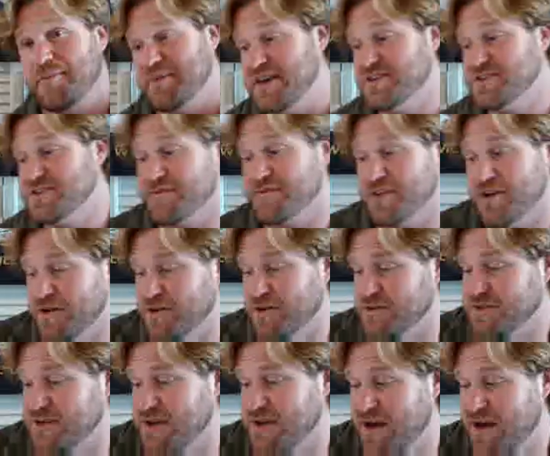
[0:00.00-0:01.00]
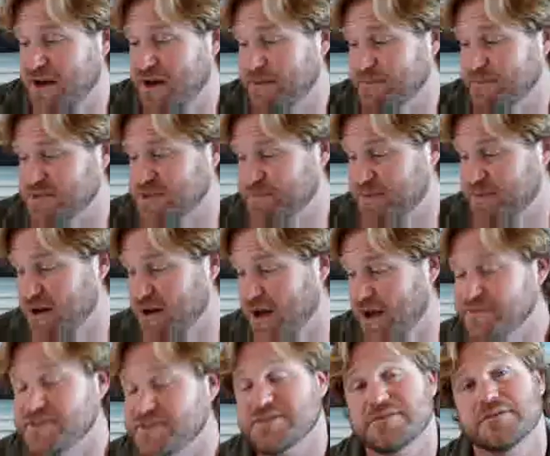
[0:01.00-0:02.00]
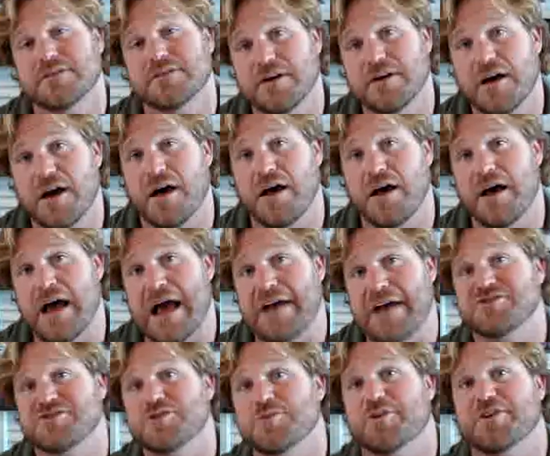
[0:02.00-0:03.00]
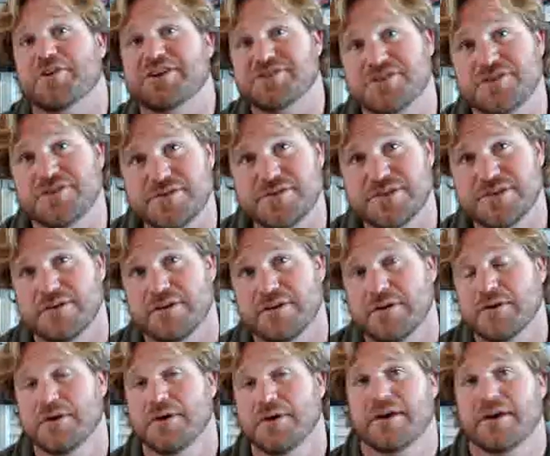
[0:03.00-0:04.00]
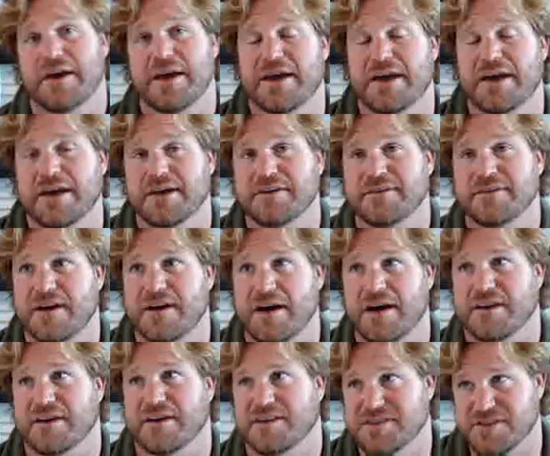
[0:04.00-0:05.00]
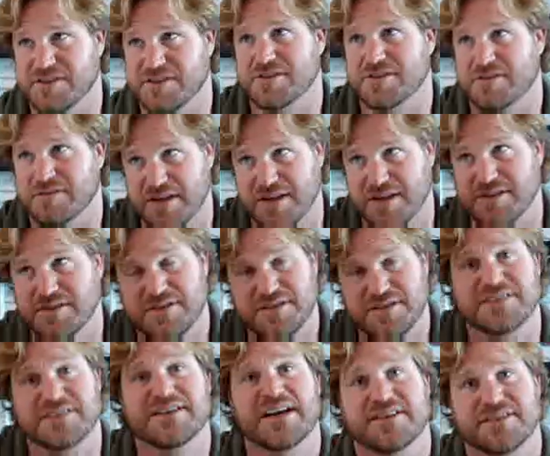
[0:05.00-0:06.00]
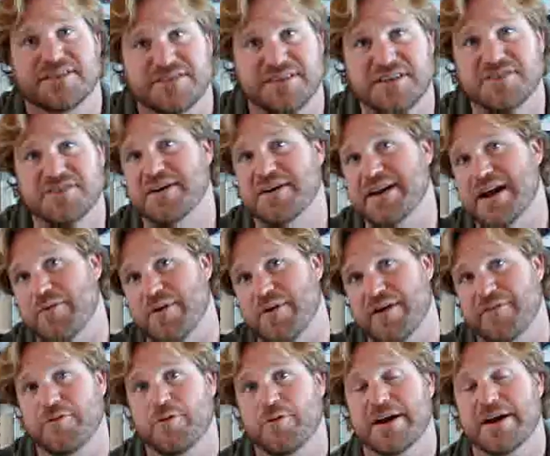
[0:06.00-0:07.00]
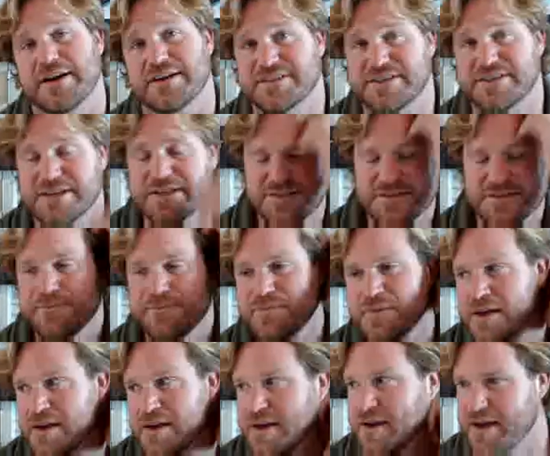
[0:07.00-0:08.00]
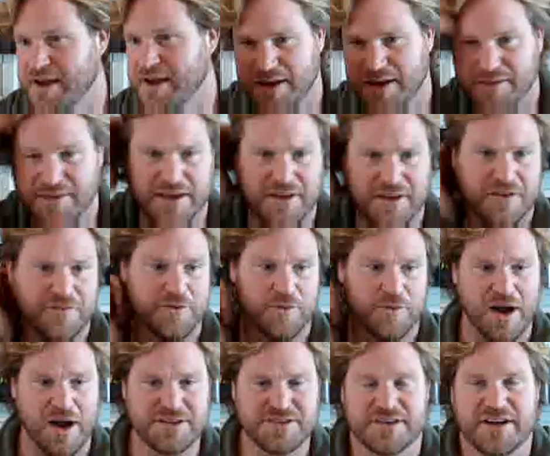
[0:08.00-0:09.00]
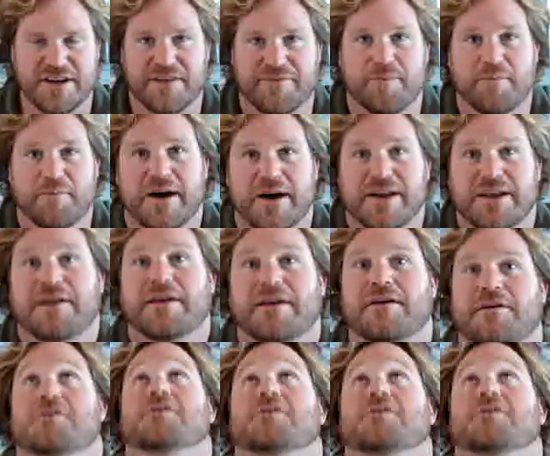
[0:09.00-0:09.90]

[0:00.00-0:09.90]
Each of those spin-offs have 2 more issues. And because it's 6 out of 6. Right now we're at 4 out of 6. And thank you for watching, everybody.